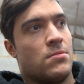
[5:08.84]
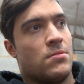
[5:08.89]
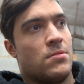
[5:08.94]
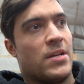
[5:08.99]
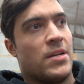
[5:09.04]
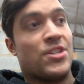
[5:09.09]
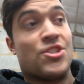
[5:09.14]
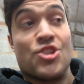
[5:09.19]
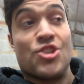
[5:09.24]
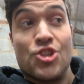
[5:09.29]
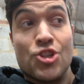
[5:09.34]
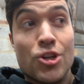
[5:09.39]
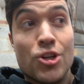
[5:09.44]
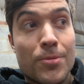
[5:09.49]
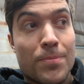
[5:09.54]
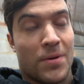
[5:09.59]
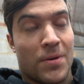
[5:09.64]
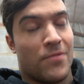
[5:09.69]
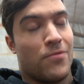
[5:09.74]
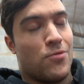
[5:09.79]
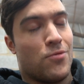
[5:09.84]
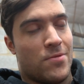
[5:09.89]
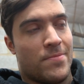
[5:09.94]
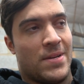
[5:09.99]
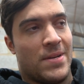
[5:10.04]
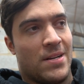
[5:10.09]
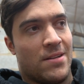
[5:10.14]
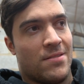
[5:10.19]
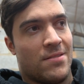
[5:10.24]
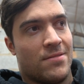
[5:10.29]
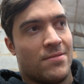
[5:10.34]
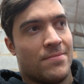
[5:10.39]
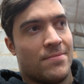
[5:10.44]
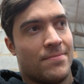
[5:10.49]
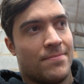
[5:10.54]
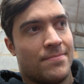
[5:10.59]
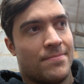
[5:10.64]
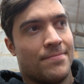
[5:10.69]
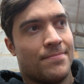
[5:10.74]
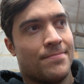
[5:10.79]
It should perform better.
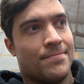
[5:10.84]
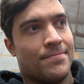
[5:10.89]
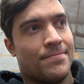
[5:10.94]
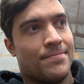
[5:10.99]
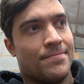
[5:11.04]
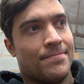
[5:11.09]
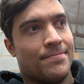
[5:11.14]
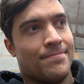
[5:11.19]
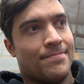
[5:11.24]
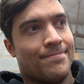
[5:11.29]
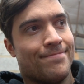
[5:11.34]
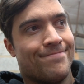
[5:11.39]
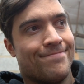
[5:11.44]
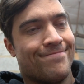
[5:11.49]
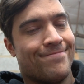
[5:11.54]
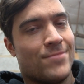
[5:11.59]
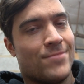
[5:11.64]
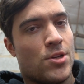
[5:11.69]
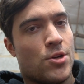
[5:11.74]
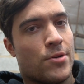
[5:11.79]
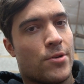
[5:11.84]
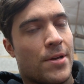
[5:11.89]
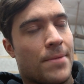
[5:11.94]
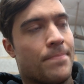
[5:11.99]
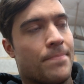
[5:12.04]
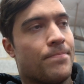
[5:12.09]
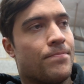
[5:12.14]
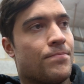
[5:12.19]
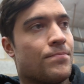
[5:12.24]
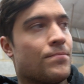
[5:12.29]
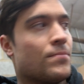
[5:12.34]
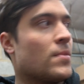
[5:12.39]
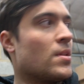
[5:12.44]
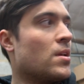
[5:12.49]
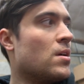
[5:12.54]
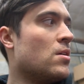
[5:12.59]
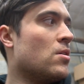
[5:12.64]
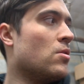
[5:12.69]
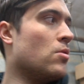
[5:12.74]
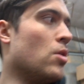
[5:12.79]
Okay.
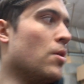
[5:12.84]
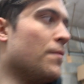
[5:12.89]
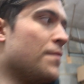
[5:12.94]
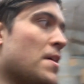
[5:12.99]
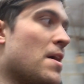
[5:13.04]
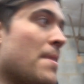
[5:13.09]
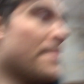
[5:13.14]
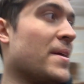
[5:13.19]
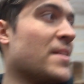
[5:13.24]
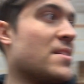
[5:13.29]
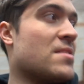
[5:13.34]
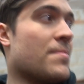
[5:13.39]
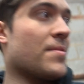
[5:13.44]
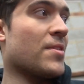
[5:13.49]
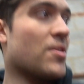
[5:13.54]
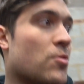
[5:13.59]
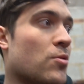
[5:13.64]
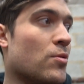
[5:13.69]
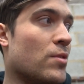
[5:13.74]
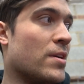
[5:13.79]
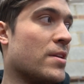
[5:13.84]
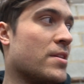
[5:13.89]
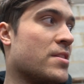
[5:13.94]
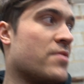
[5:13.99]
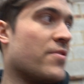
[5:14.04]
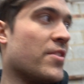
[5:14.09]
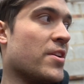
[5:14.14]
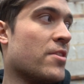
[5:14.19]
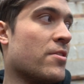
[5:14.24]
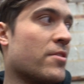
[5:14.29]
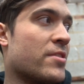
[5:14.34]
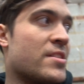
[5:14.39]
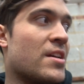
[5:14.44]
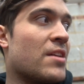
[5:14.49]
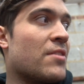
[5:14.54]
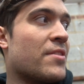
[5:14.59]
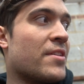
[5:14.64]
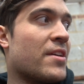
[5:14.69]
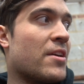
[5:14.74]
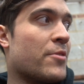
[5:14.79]
Well, hopefully I made something cool out of this video because I
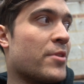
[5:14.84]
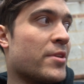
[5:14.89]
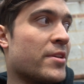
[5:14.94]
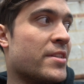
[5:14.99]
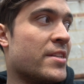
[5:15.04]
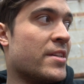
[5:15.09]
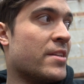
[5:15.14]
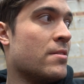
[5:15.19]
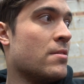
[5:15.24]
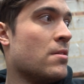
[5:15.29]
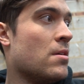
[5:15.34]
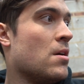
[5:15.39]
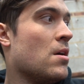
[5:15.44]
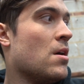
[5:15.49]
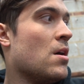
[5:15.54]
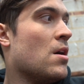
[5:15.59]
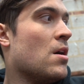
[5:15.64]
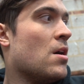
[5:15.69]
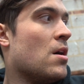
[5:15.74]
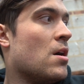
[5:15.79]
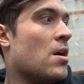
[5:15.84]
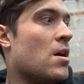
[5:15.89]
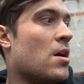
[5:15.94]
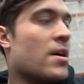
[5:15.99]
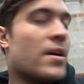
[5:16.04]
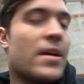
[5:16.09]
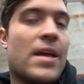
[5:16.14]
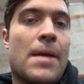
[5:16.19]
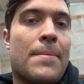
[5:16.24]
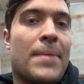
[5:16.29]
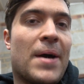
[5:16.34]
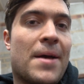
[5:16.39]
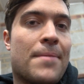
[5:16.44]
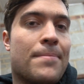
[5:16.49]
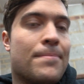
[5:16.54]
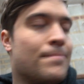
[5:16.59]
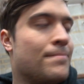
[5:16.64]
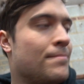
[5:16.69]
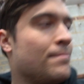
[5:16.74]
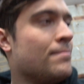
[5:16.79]
don't think I really did. Okay, bye.